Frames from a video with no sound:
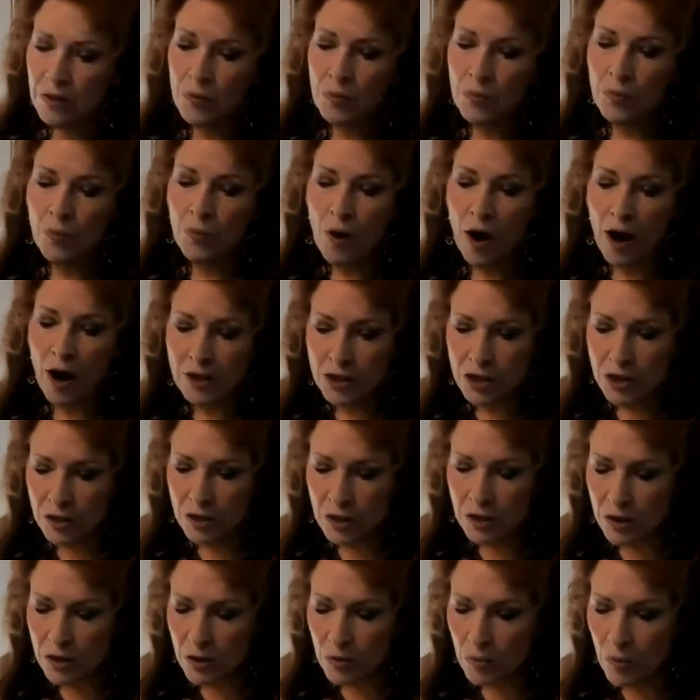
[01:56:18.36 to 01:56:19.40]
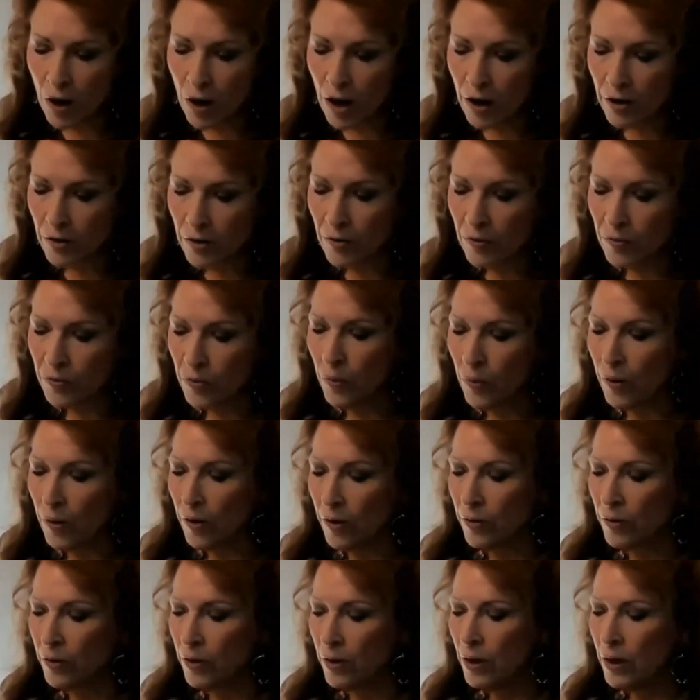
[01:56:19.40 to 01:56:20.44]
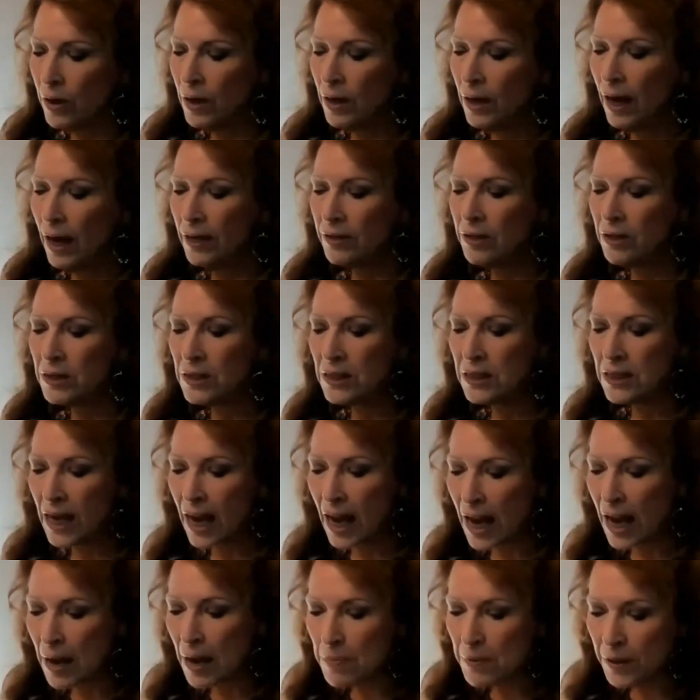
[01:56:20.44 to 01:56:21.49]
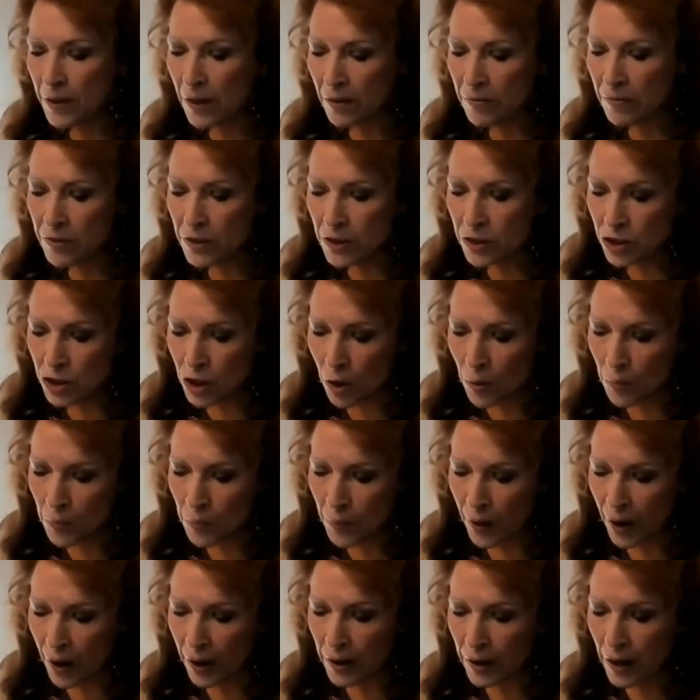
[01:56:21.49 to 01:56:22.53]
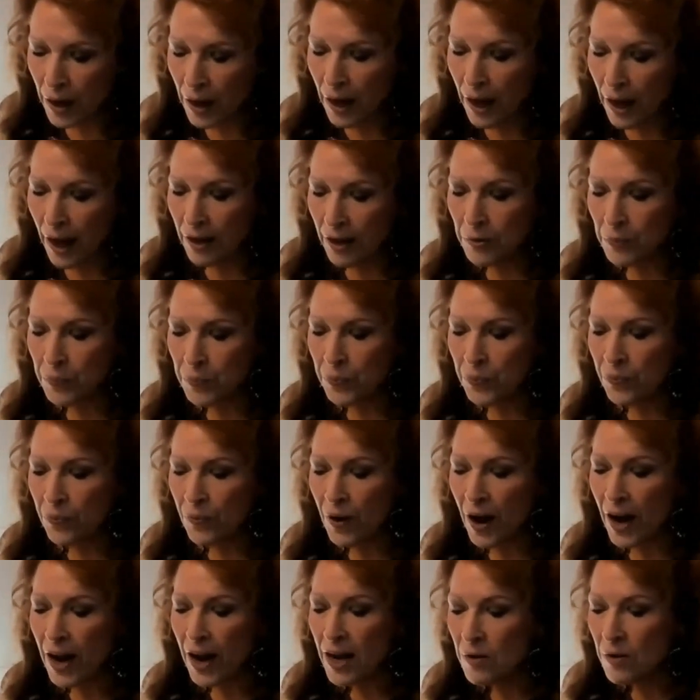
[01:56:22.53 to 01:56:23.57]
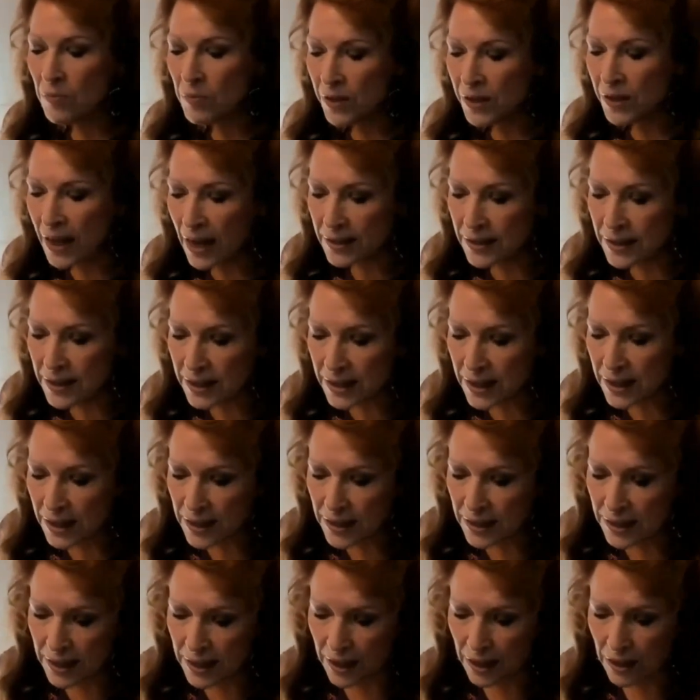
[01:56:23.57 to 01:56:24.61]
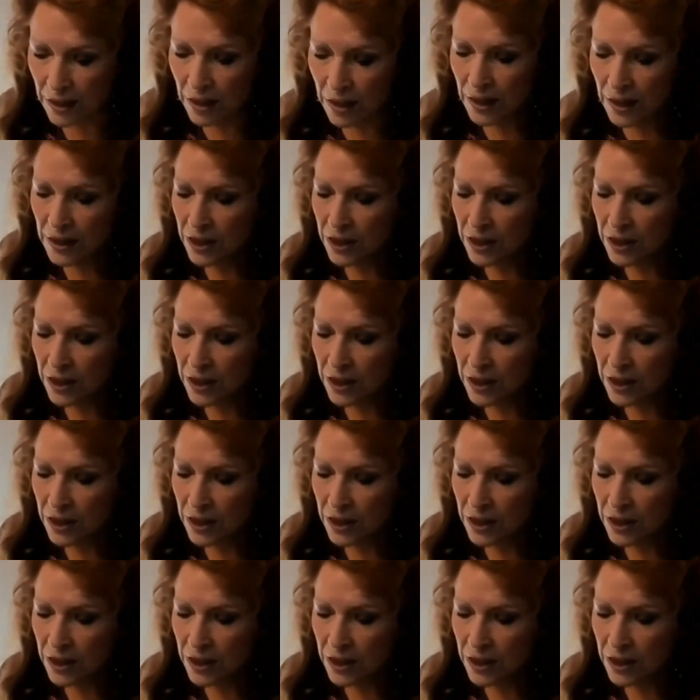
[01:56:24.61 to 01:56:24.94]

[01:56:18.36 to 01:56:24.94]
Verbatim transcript: The washing of the water of the word and the table of the showbread and the praying without ceasing.